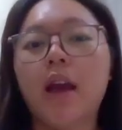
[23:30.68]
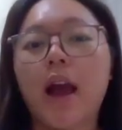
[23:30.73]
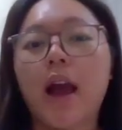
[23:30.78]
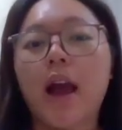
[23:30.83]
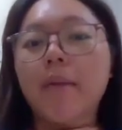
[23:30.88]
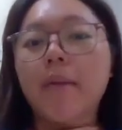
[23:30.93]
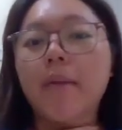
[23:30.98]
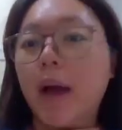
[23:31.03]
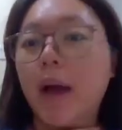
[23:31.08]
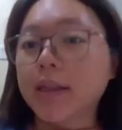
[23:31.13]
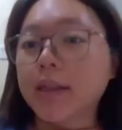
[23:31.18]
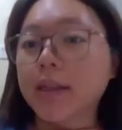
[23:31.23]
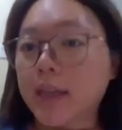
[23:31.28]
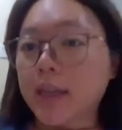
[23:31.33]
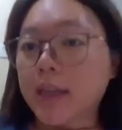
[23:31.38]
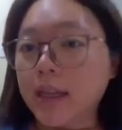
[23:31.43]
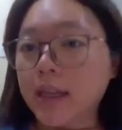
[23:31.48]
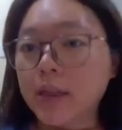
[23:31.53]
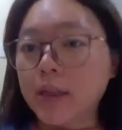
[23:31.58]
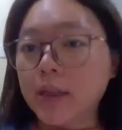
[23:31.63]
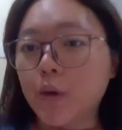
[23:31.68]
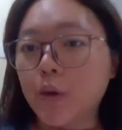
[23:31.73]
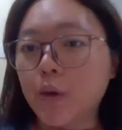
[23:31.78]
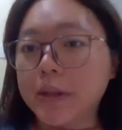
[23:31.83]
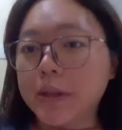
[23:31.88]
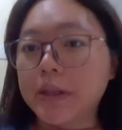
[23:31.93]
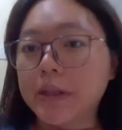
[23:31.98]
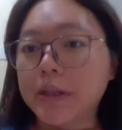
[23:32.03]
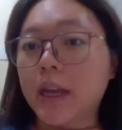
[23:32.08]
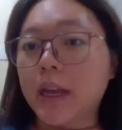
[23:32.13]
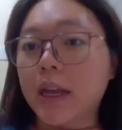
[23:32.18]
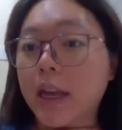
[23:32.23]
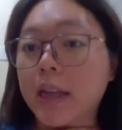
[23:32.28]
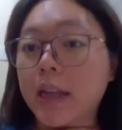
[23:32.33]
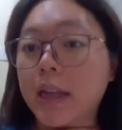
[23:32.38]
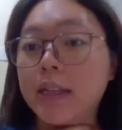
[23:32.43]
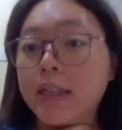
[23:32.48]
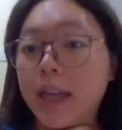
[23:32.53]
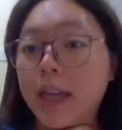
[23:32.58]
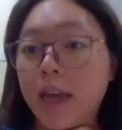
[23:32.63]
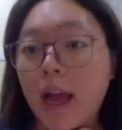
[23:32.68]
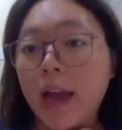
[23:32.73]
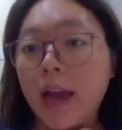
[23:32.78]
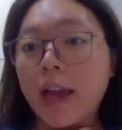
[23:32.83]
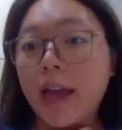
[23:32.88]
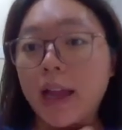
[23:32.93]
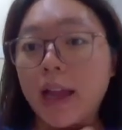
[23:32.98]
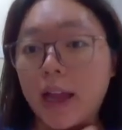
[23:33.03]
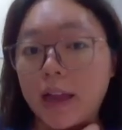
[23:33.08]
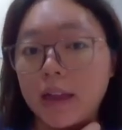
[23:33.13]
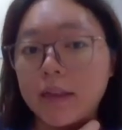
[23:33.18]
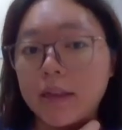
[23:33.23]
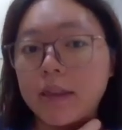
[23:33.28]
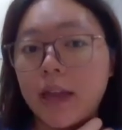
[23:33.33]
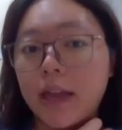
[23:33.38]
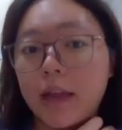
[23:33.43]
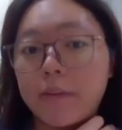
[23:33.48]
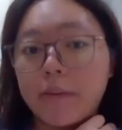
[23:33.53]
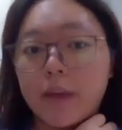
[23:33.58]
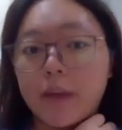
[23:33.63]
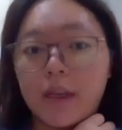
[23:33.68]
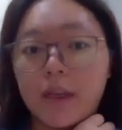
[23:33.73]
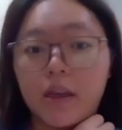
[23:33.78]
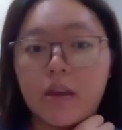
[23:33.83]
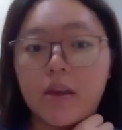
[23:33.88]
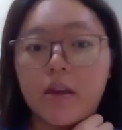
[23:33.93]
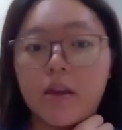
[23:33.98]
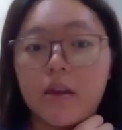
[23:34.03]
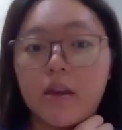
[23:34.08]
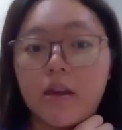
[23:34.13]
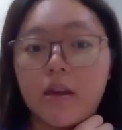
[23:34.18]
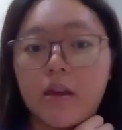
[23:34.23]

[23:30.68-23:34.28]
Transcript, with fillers: I'm asking this question and then this AI can understand me.